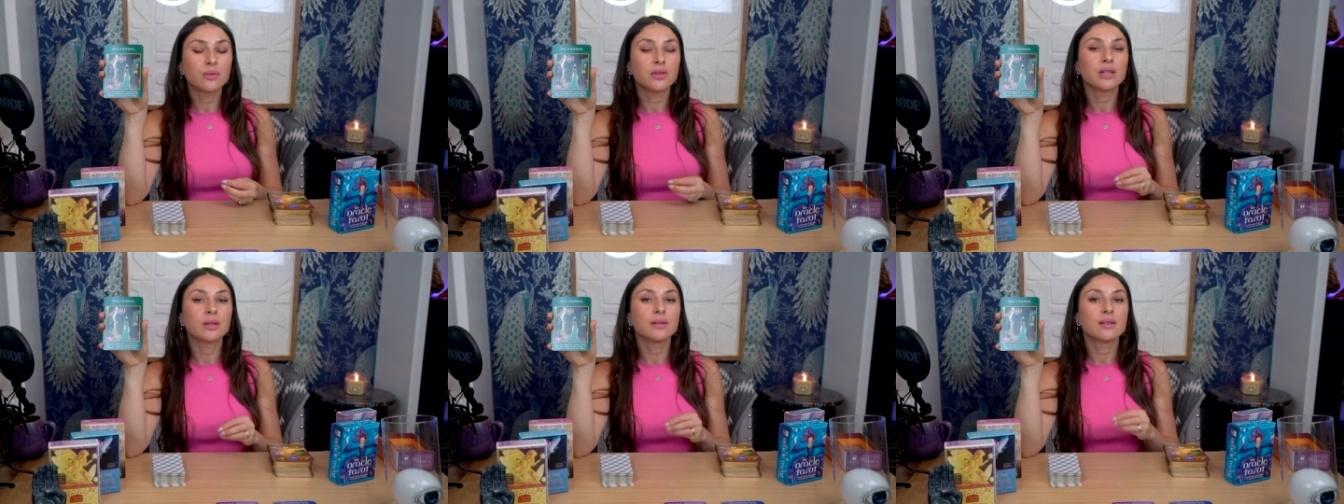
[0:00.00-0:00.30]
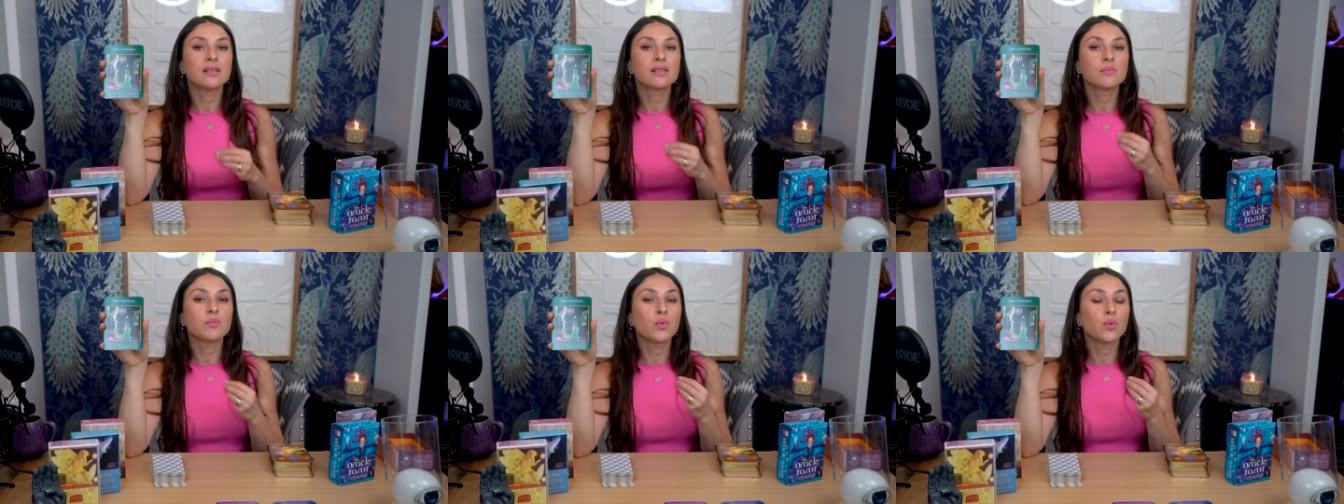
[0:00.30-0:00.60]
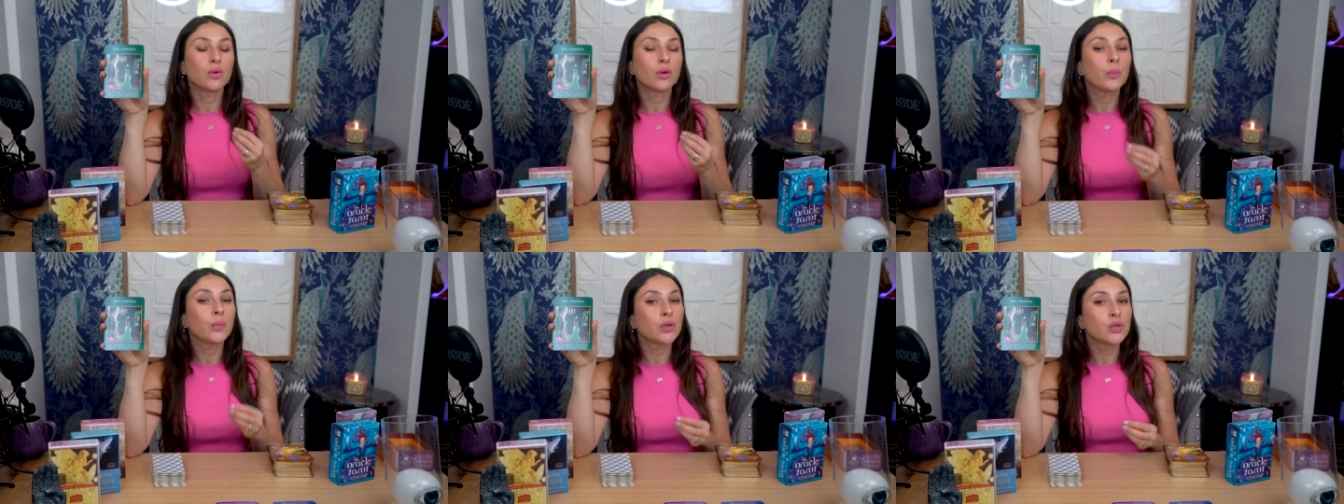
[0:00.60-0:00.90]
There is
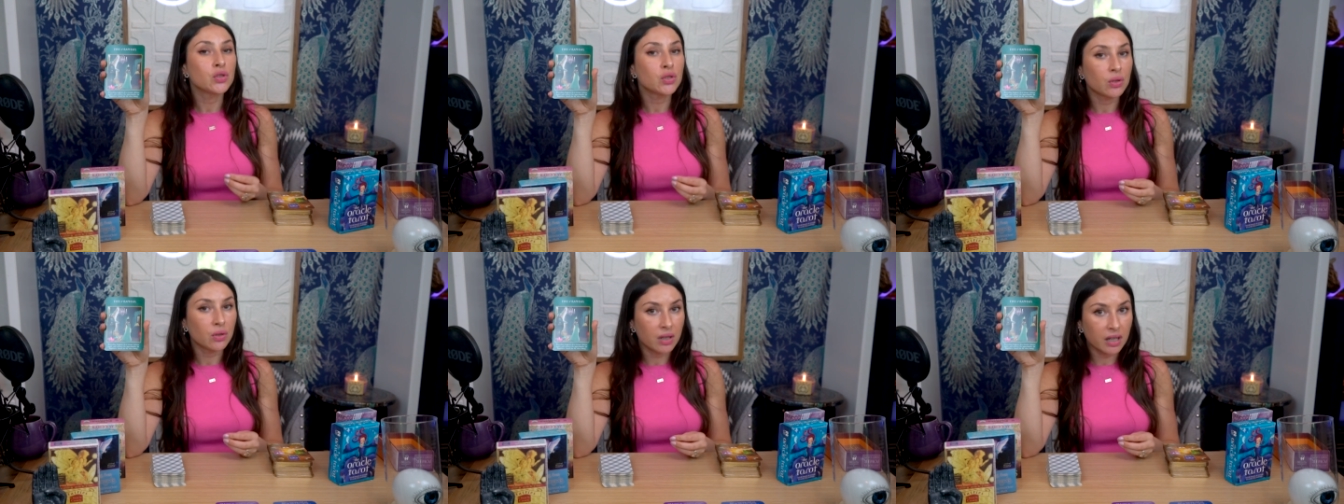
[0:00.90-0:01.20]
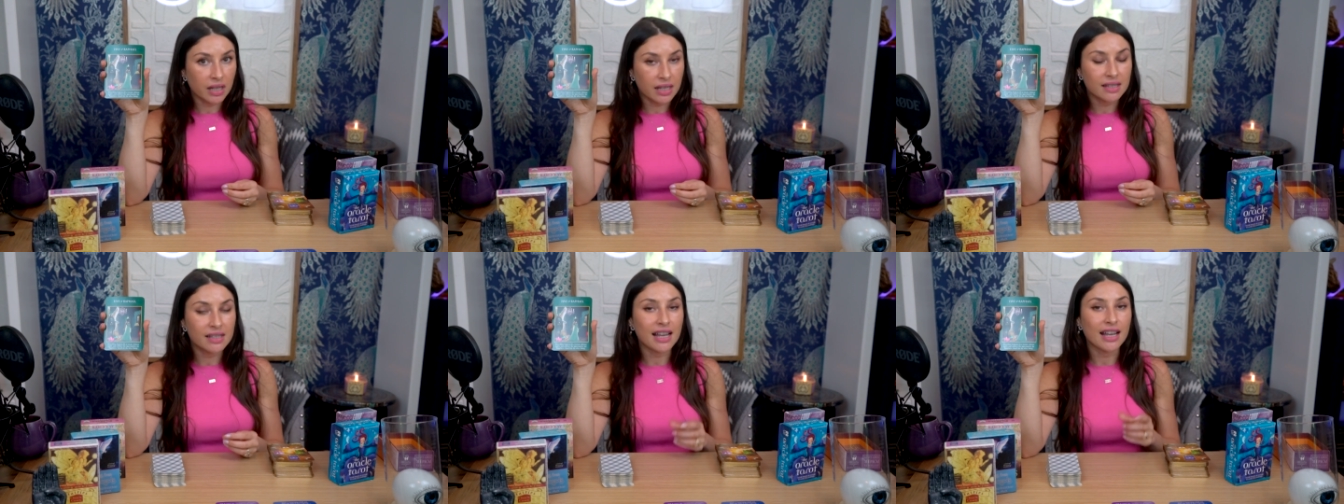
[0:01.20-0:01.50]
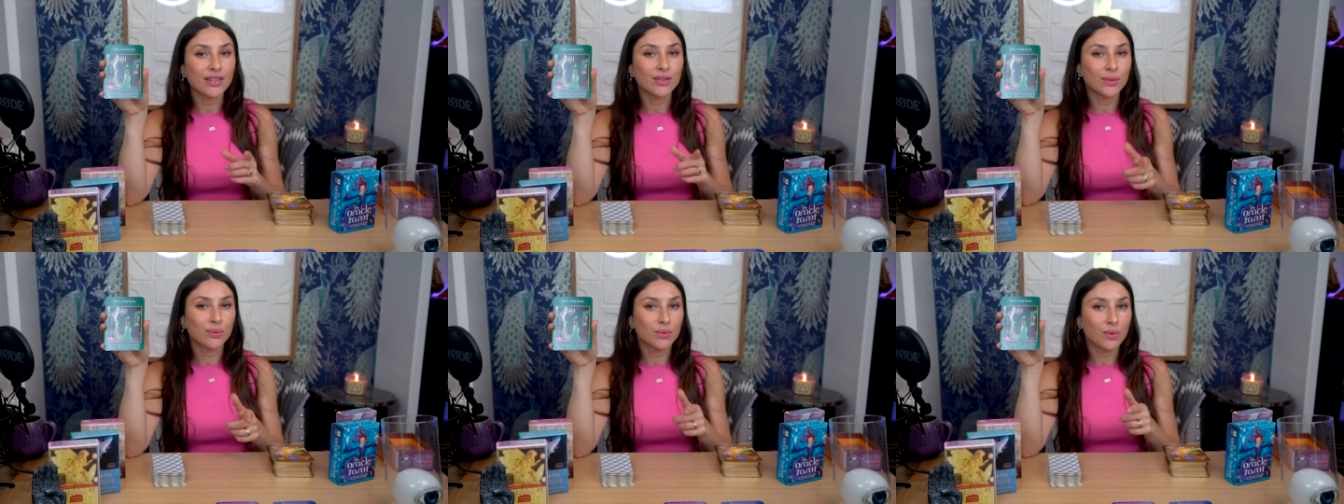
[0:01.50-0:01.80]
more opportunities,
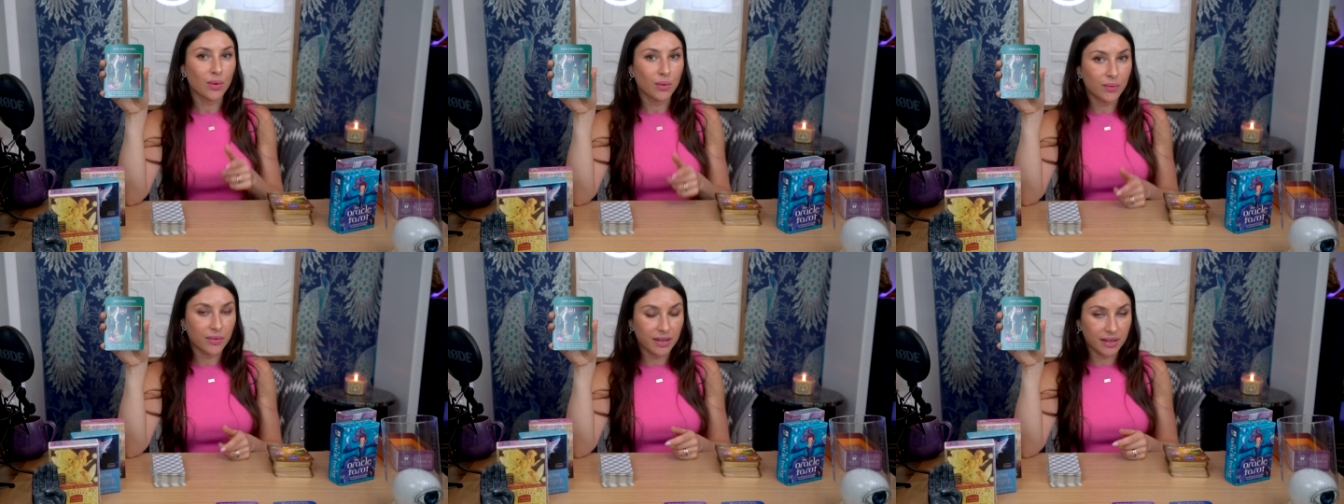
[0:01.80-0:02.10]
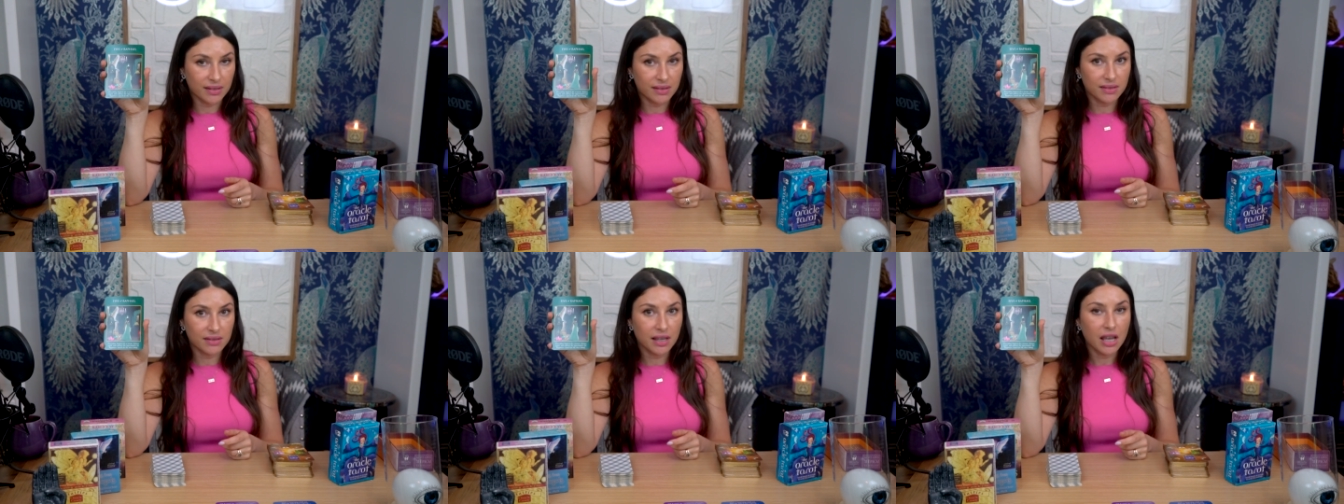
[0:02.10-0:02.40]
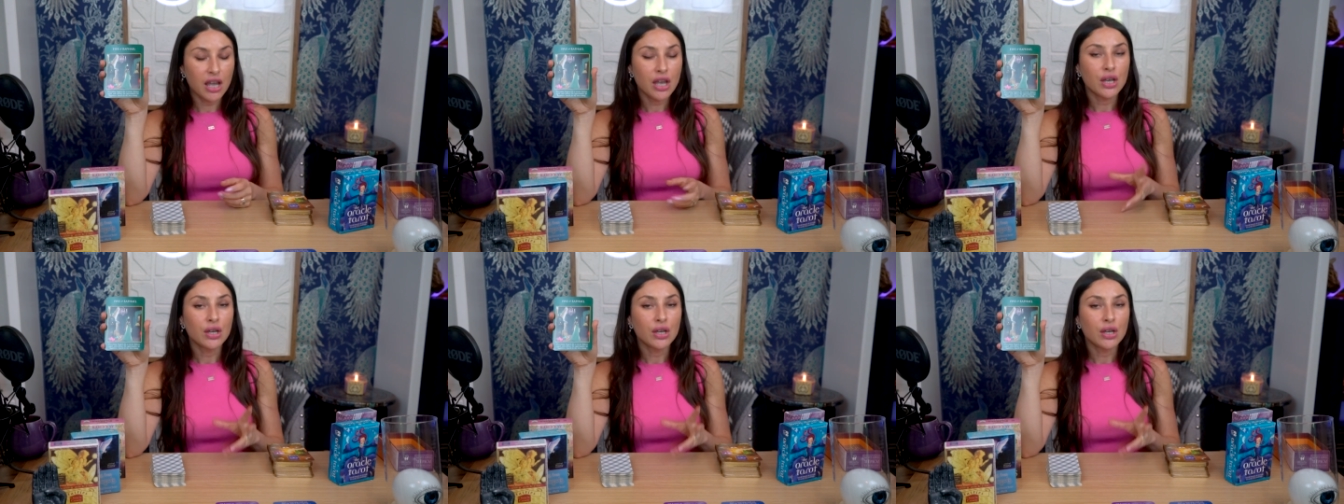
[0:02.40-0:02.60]
and you know this.